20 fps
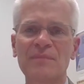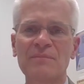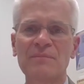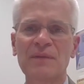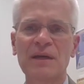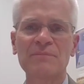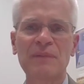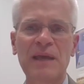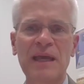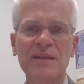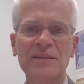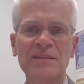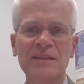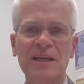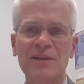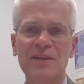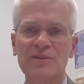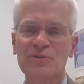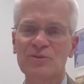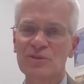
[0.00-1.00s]
My back
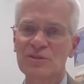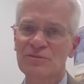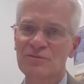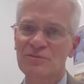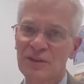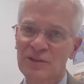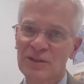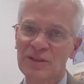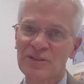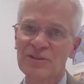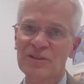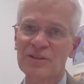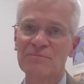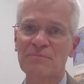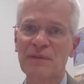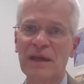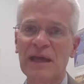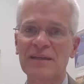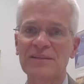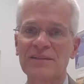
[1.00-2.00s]
doctor, who's a very good
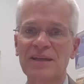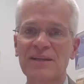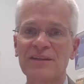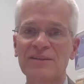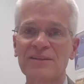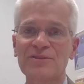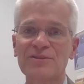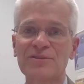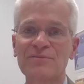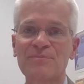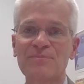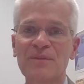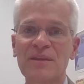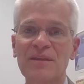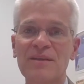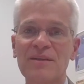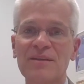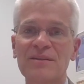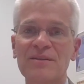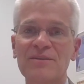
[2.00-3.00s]
back doctor,
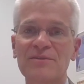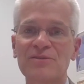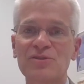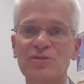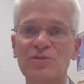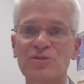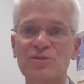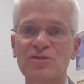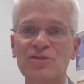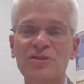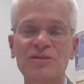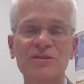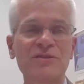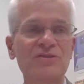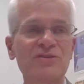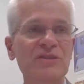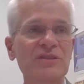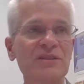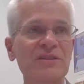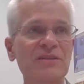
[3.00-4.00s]
a surgeon,
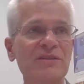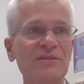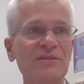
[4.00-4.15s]
she